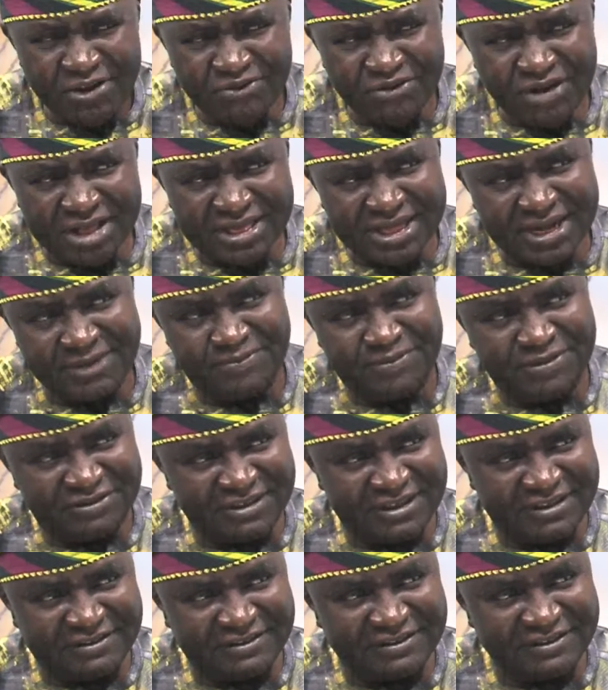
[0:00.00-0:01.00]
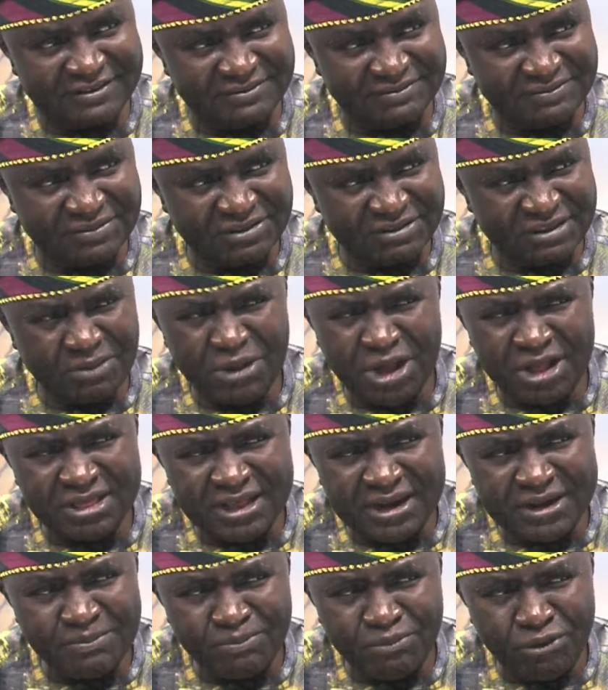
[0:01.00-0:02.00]
slightly over 3%,
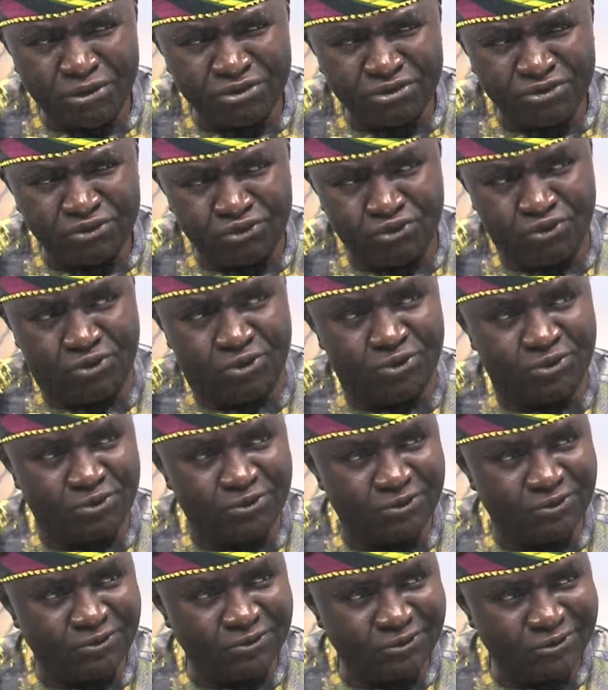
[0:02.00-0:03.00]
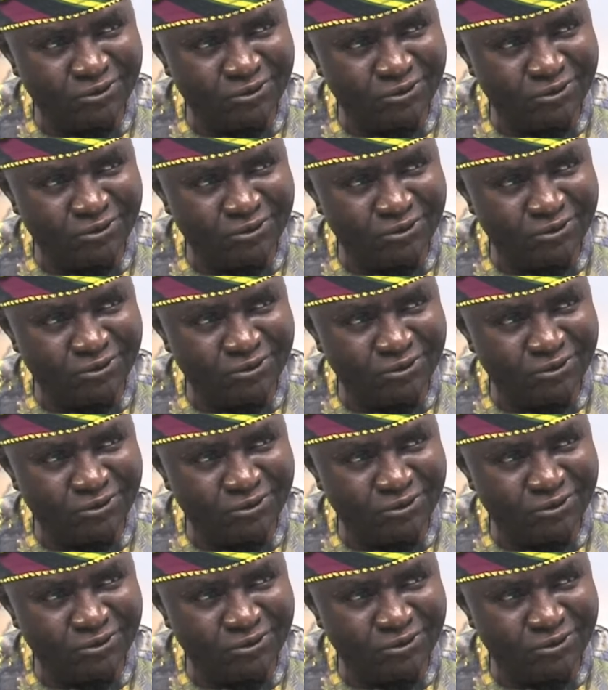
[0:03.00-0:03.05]
about 3.2.